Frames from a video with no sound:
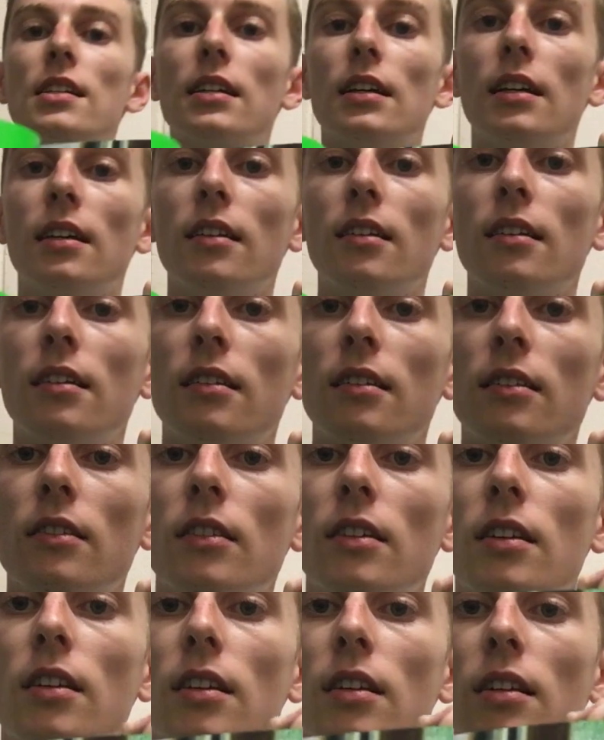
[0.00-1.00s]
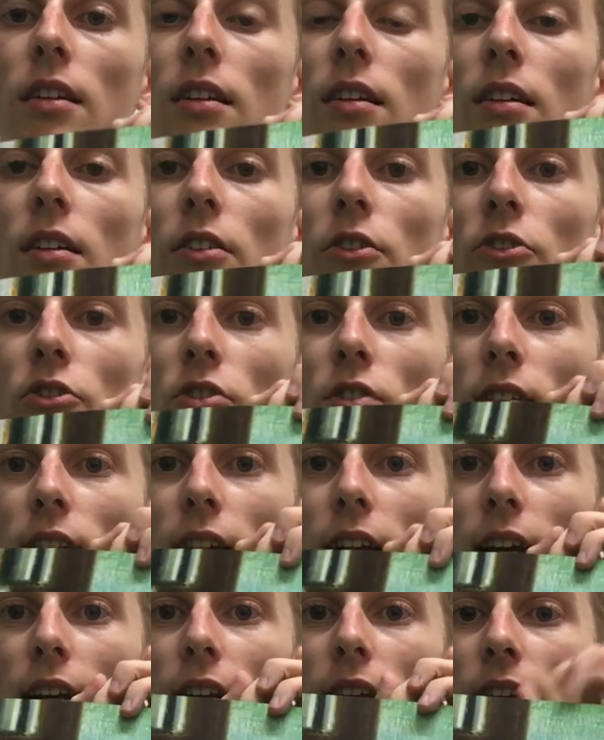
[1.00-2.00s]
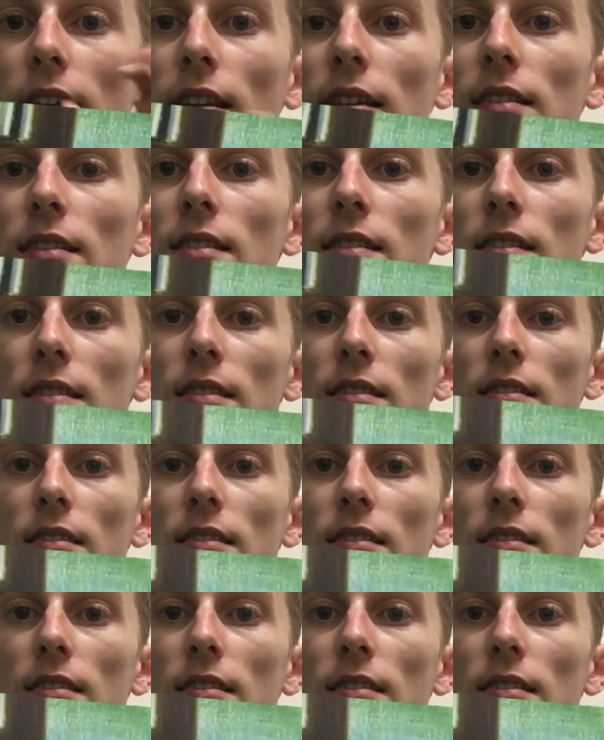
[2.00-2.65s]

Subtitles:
in it, just like this.